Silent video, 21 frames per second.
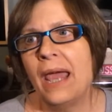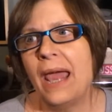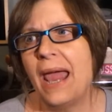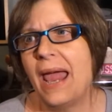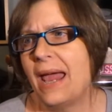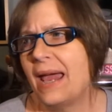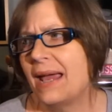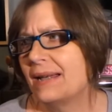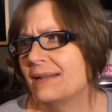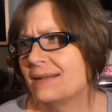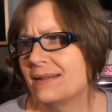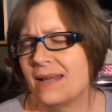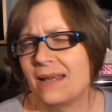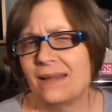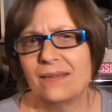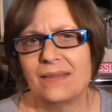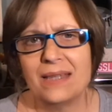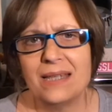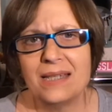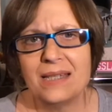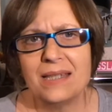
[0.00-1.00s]
And
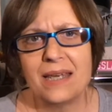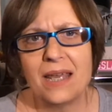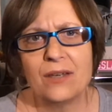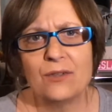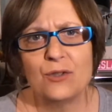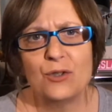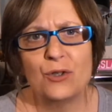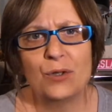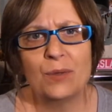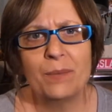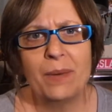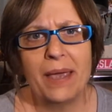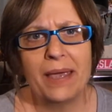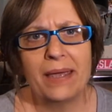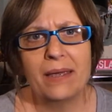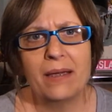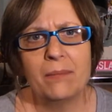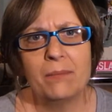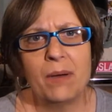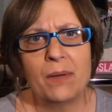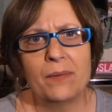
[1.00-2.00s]
these days you can
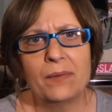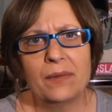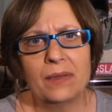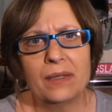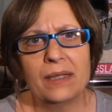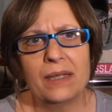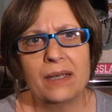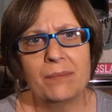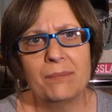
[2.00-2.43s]
pay a monthly